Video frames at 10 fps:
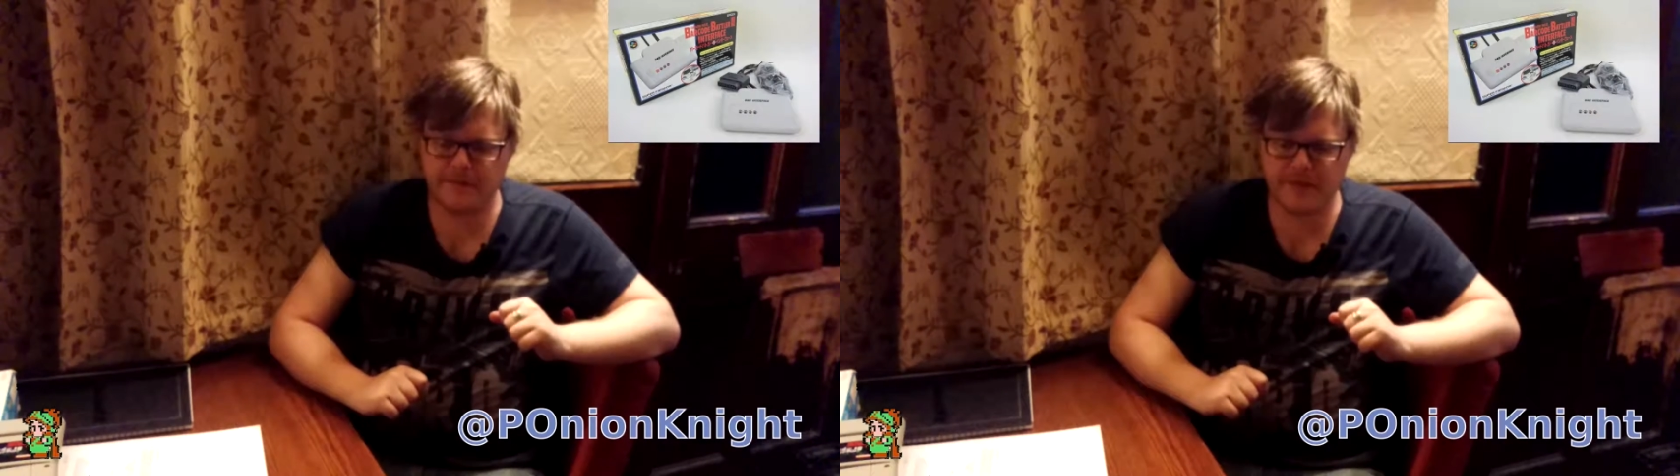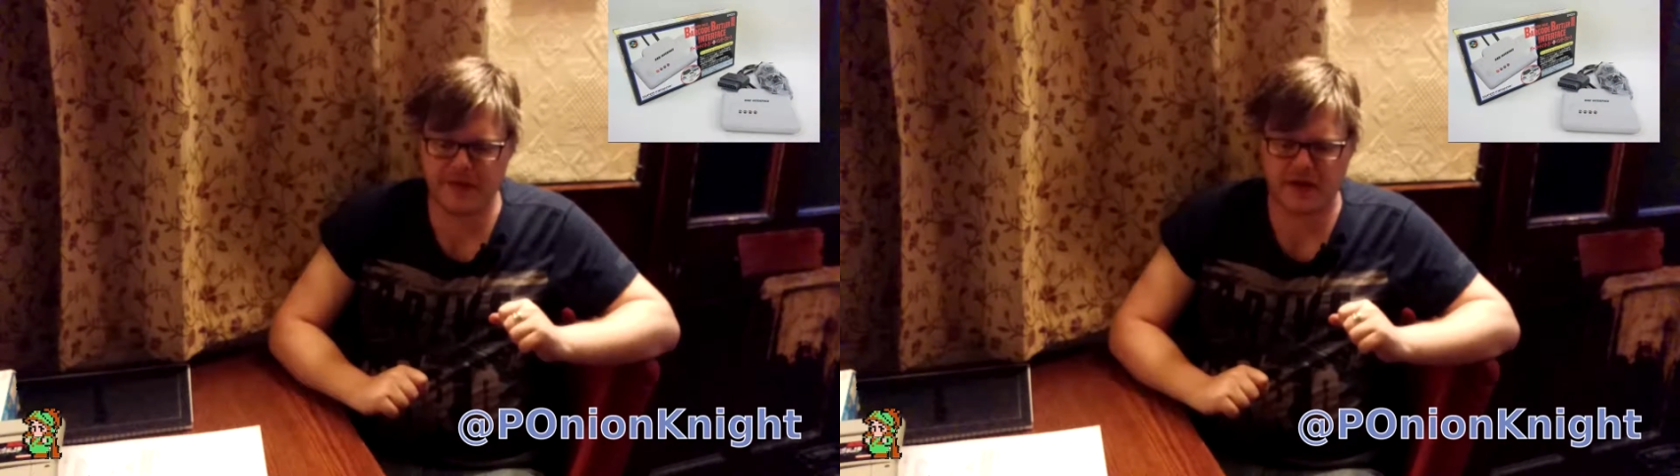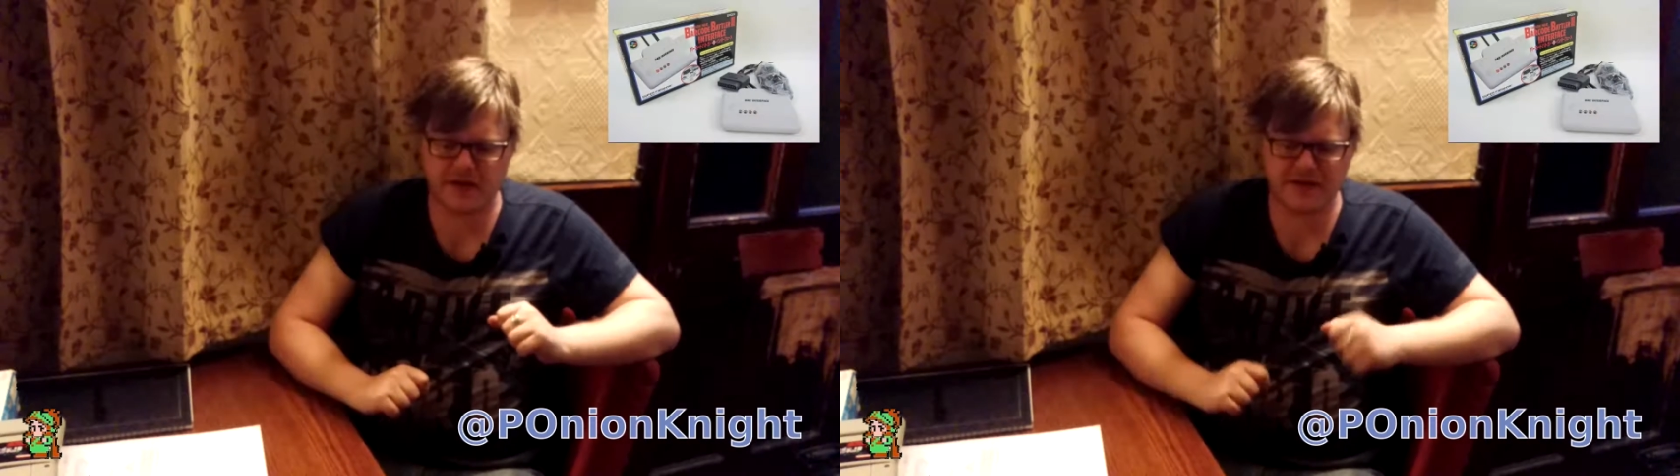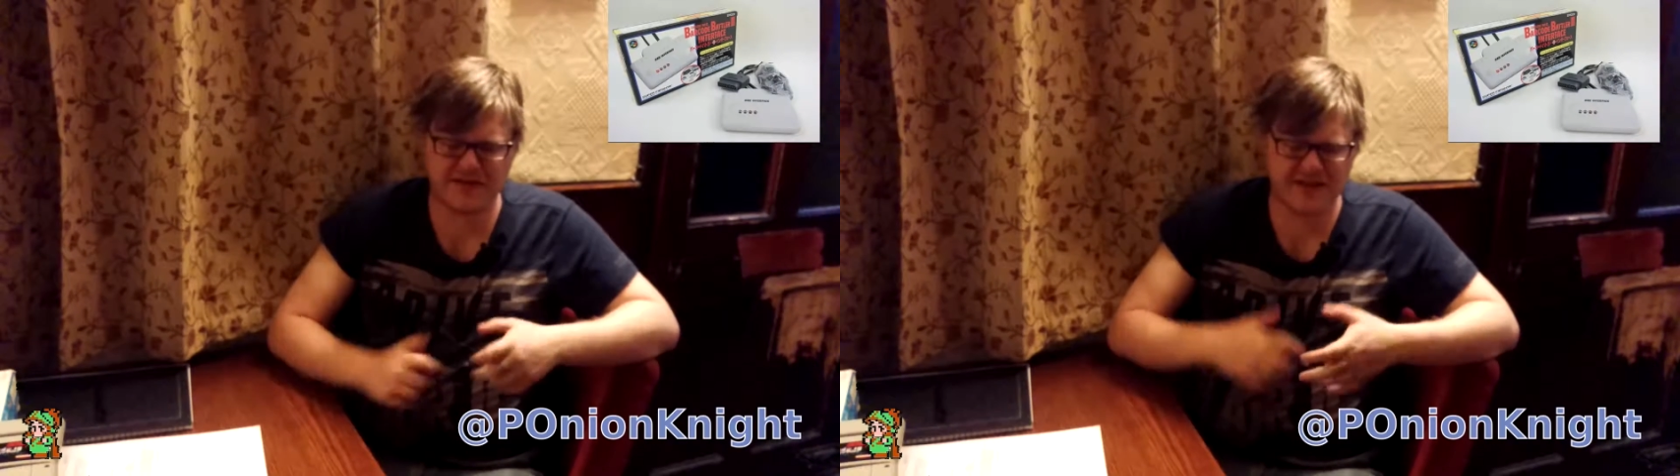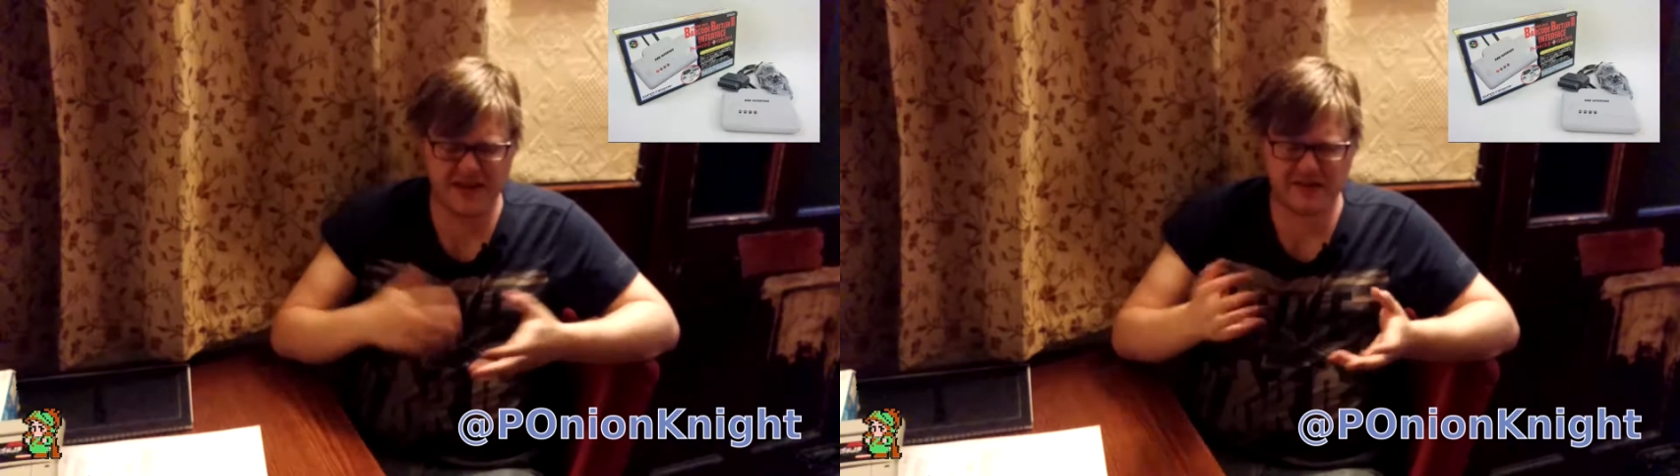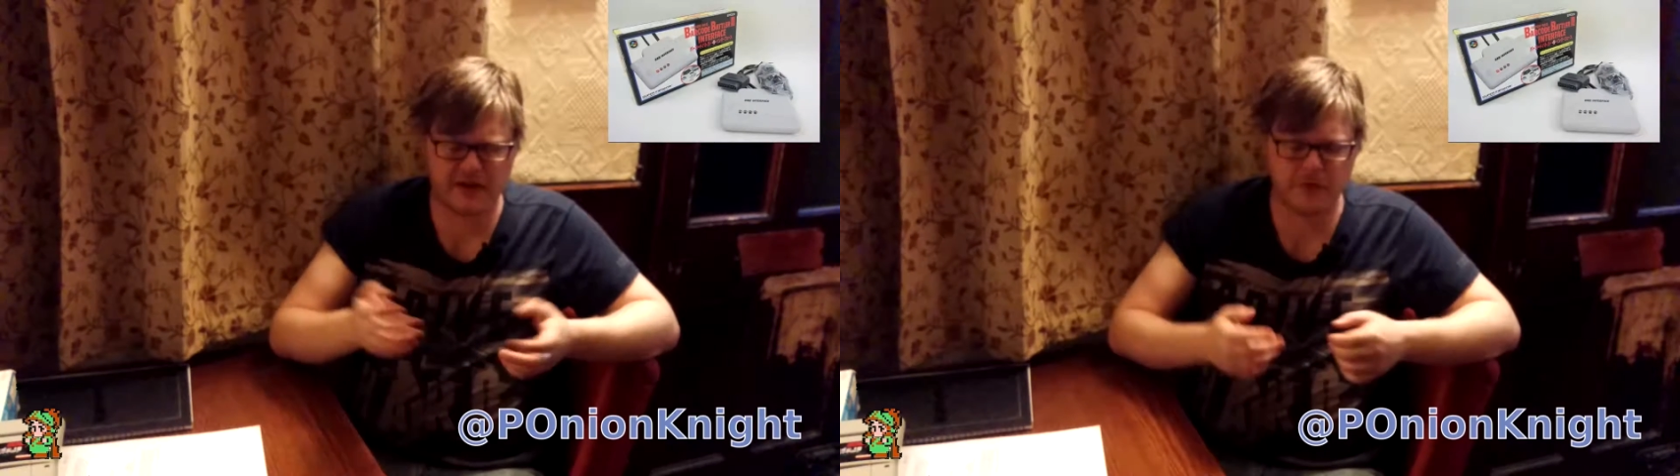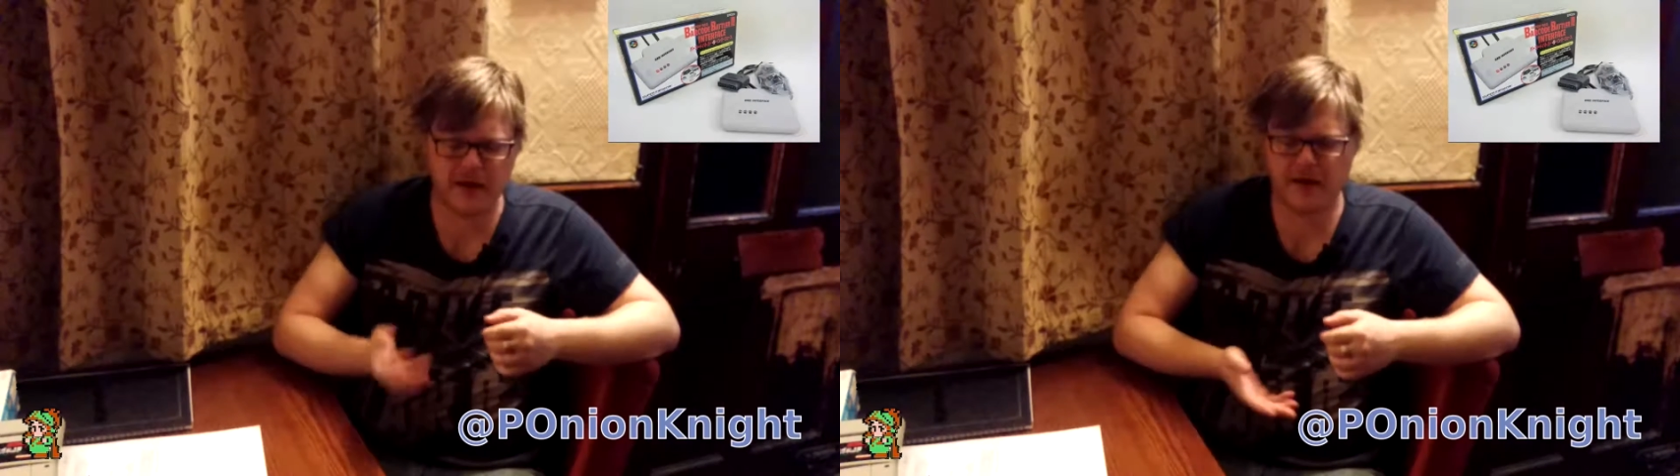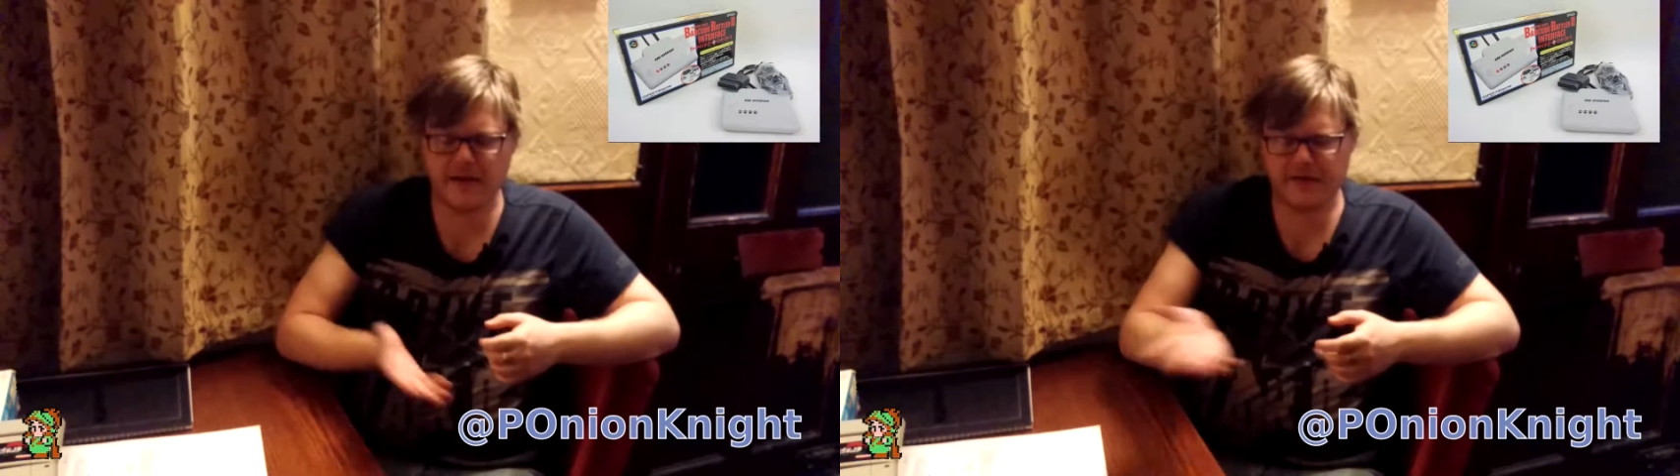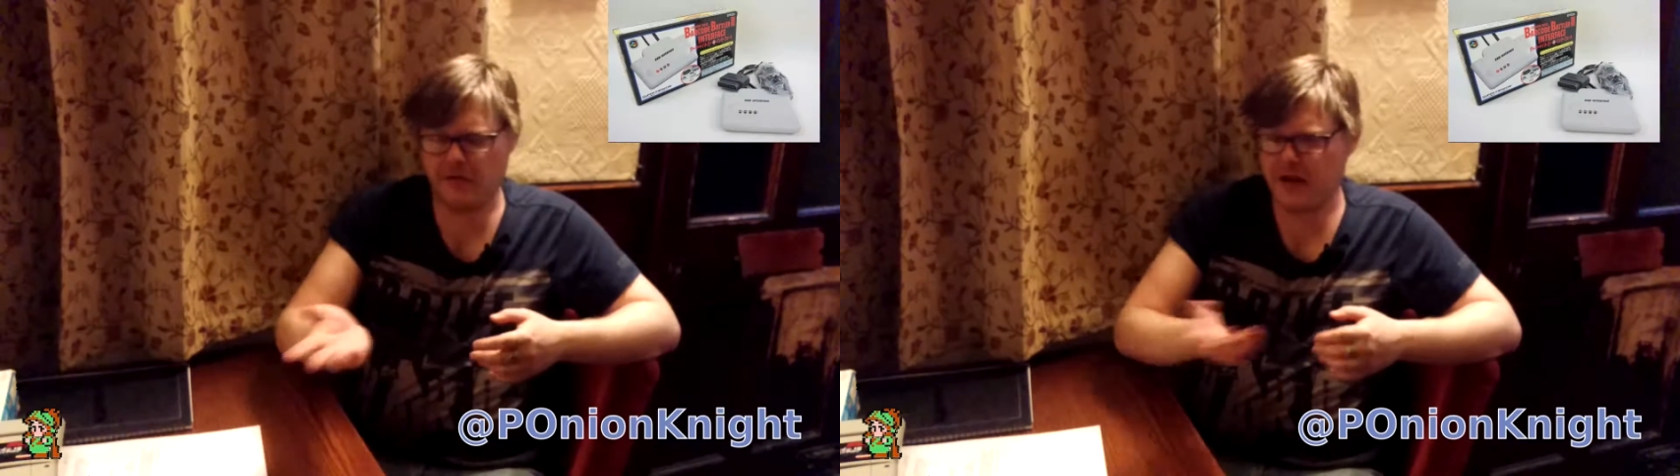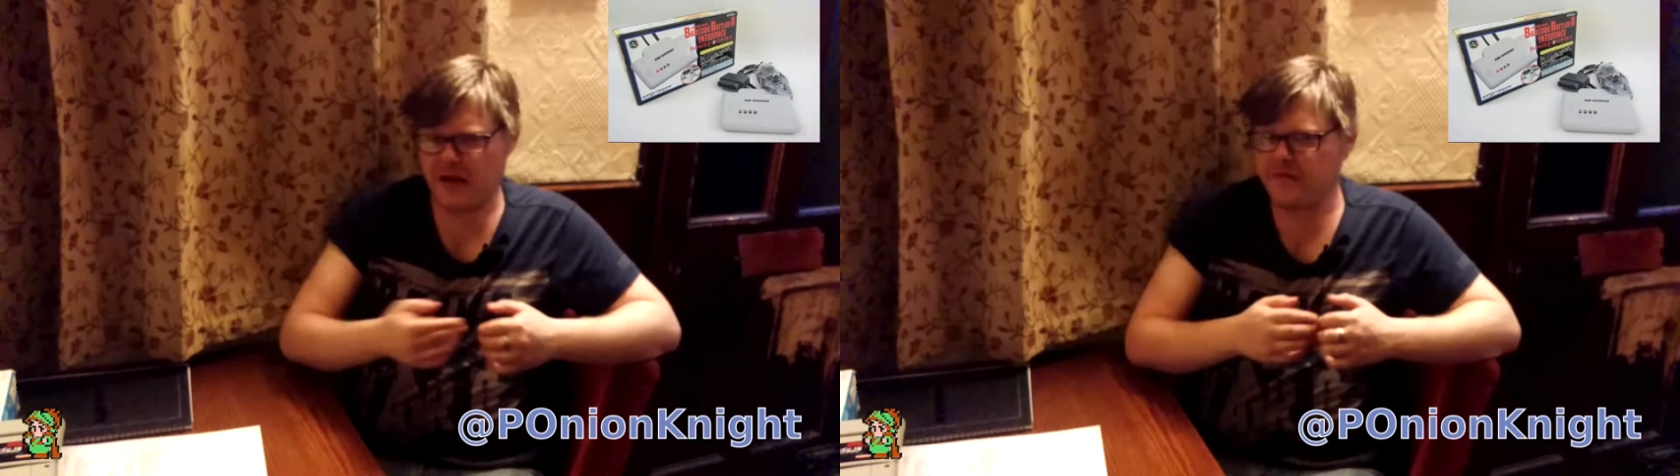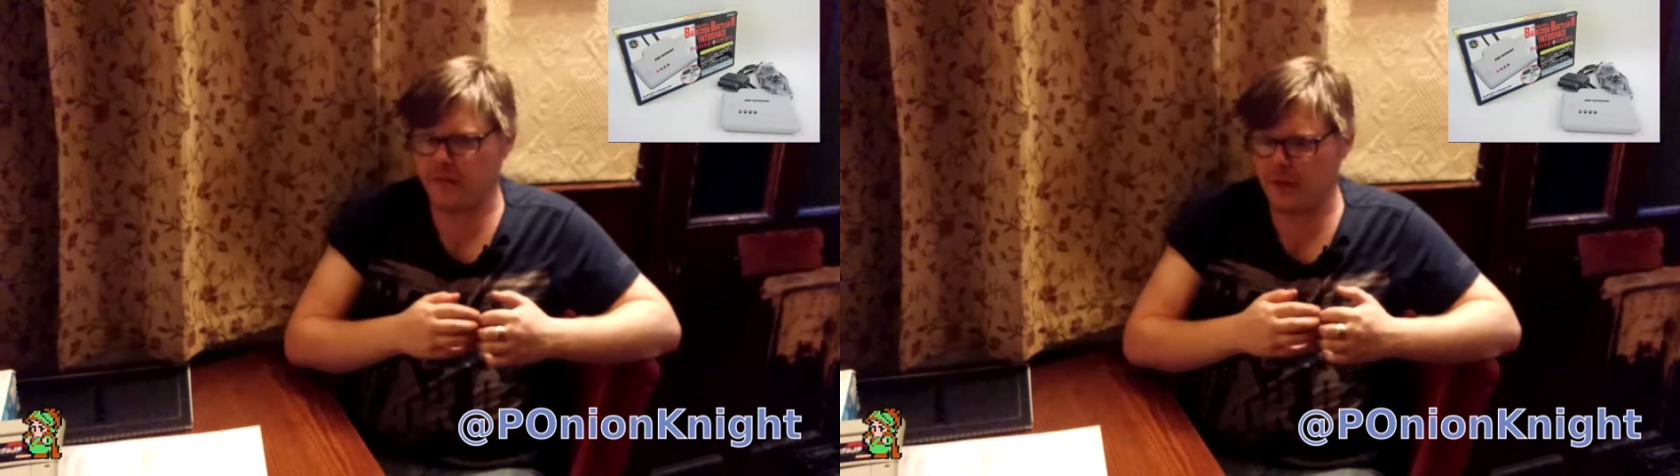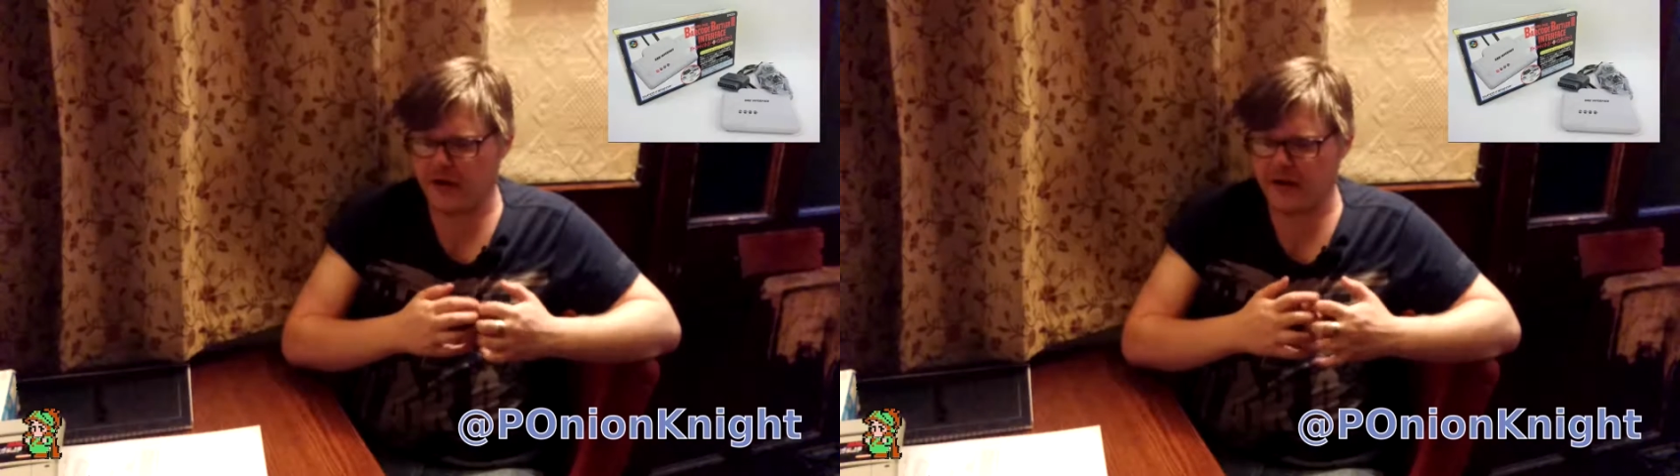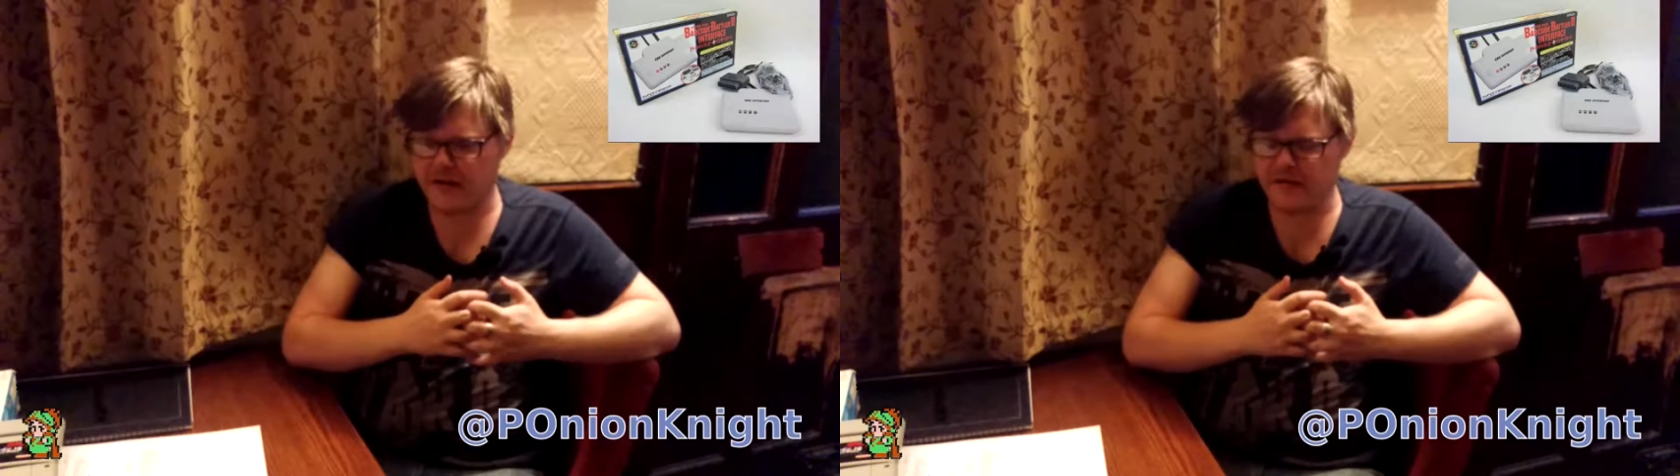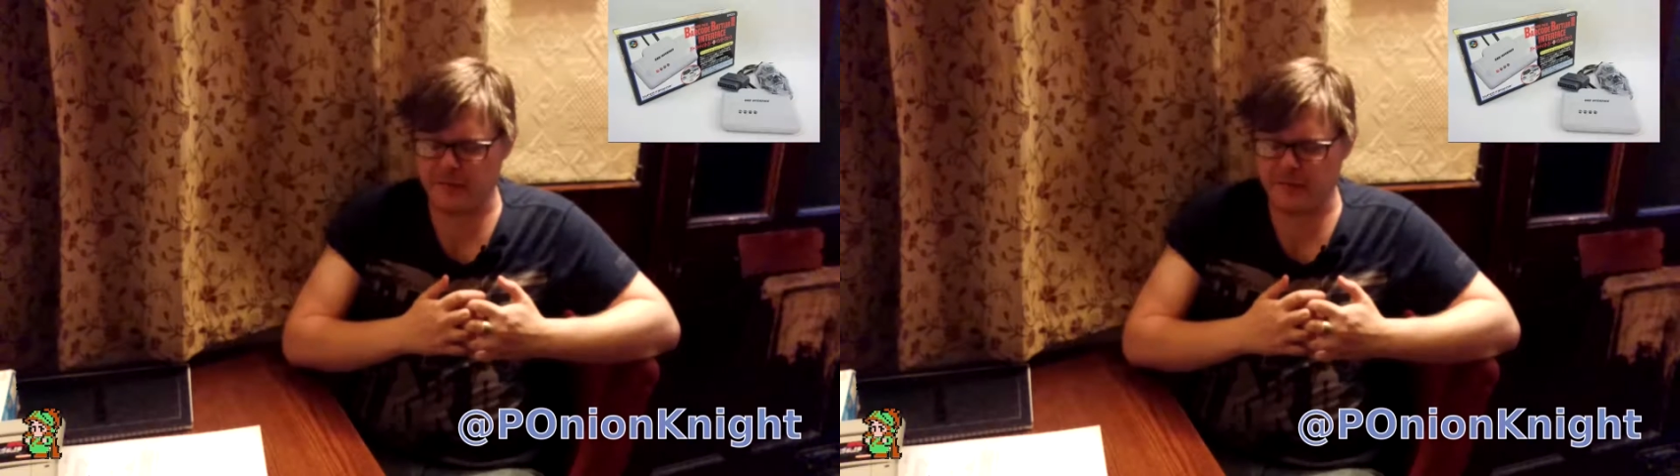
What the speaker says: thing, and it's okay. It's okay for what it is.